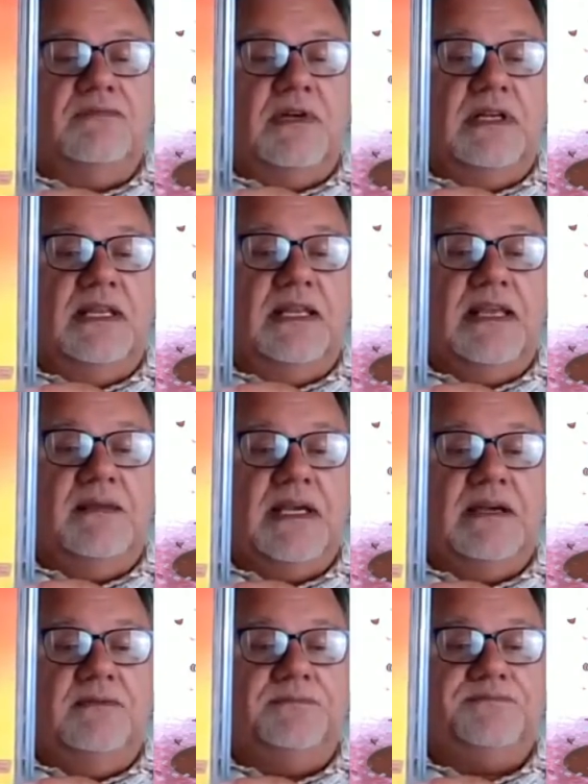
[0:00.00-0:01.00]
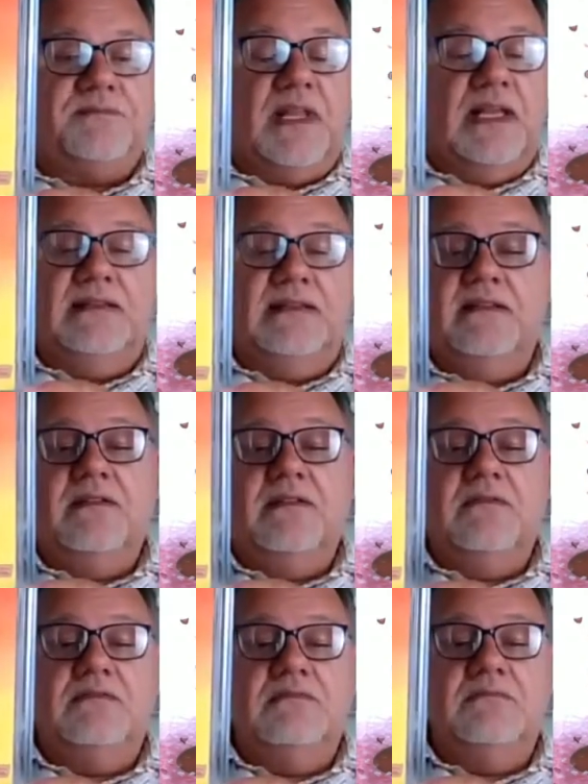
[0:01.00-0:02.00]
run came out. I
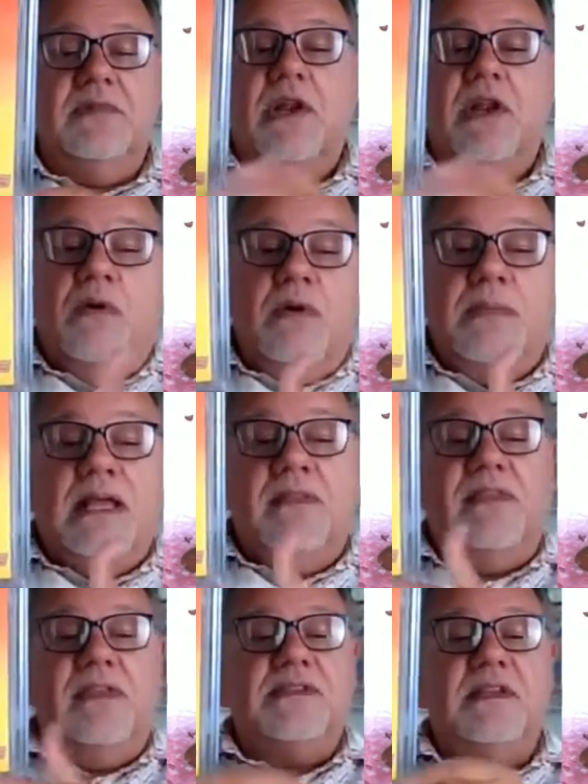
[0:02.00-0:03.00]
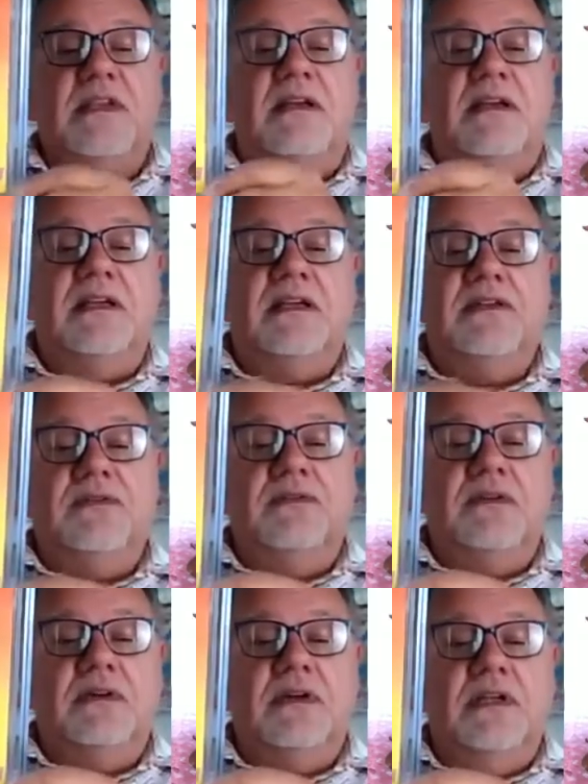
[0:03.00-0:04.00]
didn't know about this guy
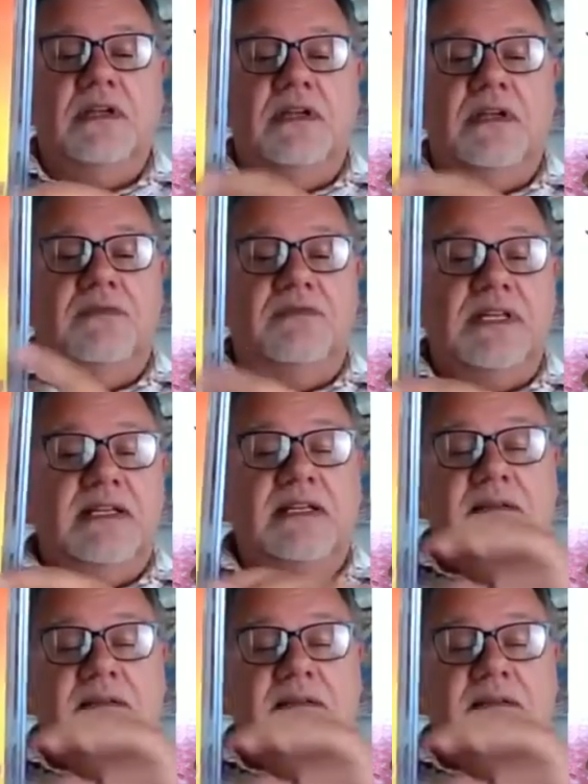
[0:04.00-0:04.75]
or read